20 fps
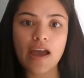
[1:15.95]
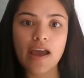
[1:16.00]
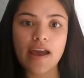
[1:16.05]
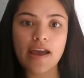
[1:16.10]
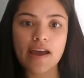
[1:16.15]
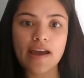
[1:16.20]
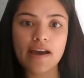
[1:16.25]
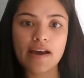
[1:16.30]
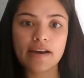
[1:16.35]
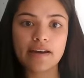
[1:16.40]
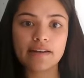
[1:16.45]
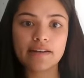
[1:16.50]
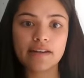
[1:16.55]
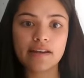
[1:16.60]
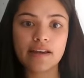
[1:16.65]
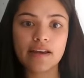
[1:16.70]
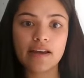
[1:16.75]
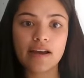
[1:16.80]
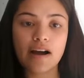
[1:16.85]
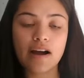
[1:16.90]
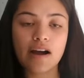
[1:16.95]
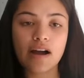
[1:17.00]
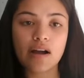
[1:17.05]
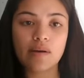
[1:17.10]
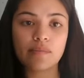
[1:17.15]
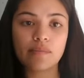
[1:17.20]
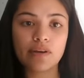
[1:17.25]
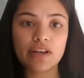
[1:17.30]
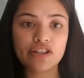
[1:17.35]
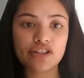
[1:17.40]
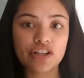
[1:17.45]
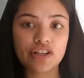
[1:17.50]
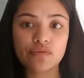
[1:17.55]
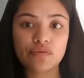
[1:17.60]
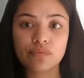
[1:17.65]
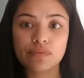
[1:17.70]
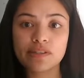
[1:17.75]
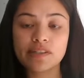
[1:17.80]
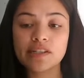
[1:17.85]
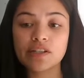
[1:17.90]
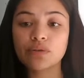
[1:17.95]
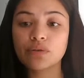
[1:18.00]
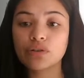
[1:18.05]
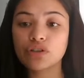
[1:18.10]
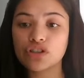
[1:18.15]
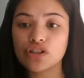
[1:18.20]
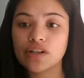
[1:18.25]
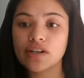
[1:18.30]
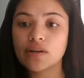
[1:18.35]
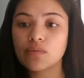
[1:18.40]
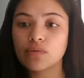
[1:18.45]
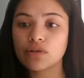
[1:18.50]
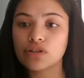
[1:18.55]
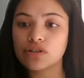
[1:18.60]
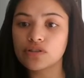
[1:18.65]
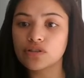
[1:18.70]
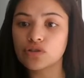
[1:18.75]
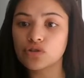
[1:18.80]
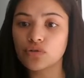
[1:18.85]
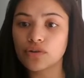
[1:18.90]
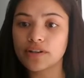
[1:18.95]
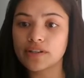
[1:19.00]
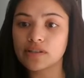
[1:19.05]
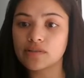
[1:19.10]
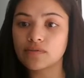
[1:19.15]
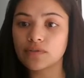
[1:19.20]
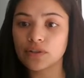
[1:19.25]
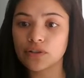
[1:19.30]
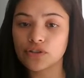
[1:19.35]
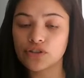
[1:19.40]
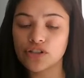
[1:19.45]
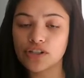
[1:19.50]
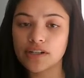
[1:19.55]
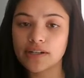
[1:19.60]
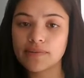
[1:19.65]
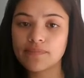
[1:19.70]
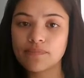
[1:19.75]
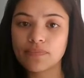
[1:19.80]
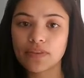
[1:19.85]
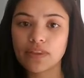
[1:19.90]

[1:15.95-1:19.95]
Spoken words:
And it changed from a C to a G, which is a transversion,